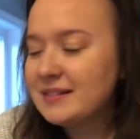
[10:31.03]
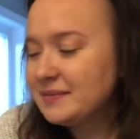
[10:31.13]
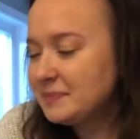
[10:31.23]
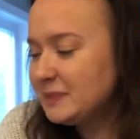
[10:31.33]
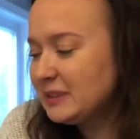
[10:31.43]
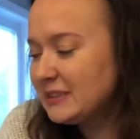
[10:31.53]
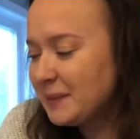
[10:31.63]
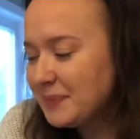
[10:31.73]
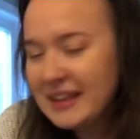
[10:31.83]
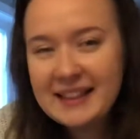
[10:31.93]

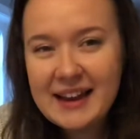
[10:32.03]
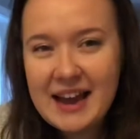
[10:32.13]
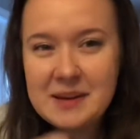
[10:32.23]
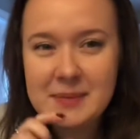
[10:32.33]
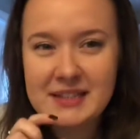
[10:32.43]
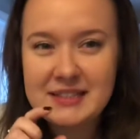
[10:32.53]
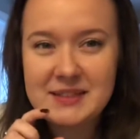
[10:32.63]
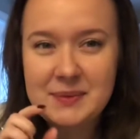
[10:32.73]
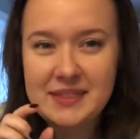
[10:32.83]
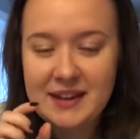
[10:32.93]
Something that kind of messes
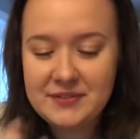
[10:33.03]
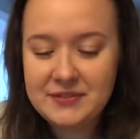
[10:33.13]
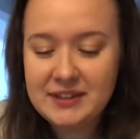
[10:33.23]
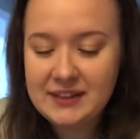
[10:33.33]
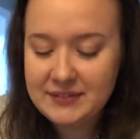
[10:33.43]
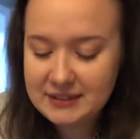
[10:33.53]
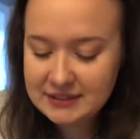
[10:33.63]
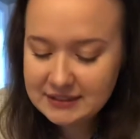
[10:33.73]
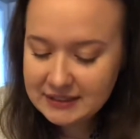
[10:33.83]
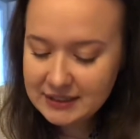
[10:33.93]
with that flavor.
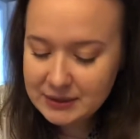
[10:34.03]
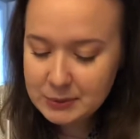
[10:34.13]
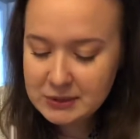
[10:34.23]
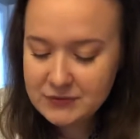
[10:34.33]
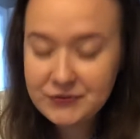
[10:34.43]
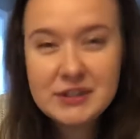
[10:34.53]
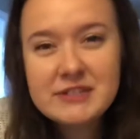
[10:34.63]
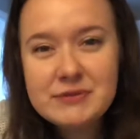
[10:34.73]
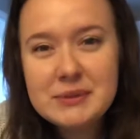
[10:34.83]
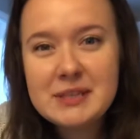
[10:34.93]
Those first
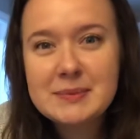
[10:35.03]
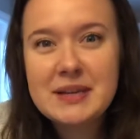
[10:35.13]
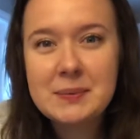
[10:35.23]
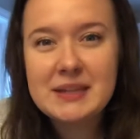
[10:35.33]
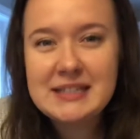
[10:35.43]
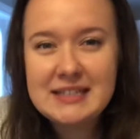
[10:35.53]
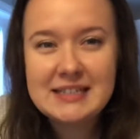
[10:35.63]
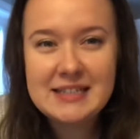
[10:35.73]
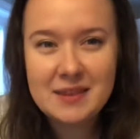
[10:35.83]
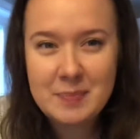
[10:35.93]
few sips, I really
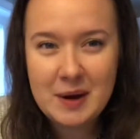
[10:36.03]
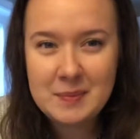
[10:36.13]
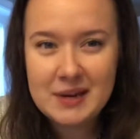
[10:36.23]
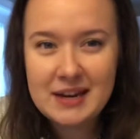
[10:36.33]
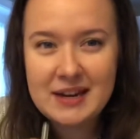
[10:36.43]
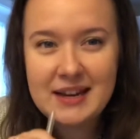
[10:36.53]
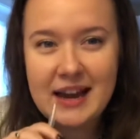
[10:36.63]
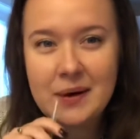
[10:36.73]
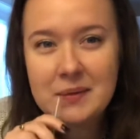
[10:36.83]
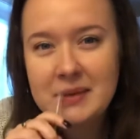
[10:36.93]
tasted the pumpkin, and
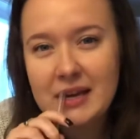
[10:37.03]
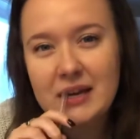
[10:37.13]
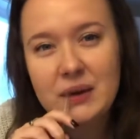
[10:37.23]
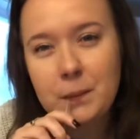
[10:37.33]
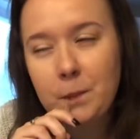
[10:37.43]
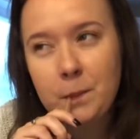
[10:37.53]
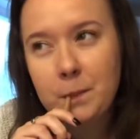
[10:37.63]
now I'm getting